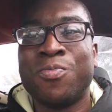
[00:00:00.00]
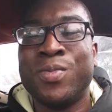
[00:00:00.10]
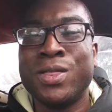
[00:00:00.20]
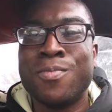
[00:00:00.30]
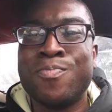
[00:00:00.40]

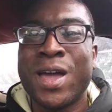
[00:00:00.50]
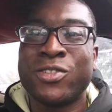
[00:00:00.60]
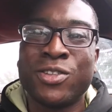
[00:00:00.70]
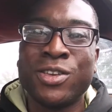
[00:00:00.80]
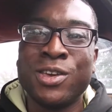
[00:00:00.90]
Be the
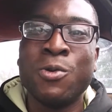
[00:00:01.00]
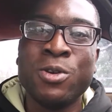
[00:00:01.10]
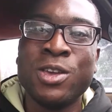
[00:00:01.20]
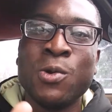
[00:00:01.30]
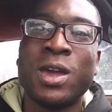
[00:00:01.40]
best you
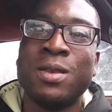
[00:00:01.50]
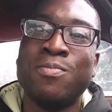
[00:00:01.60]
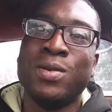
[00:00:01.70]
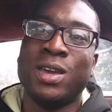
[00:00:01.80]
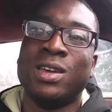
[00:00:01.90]
you can be.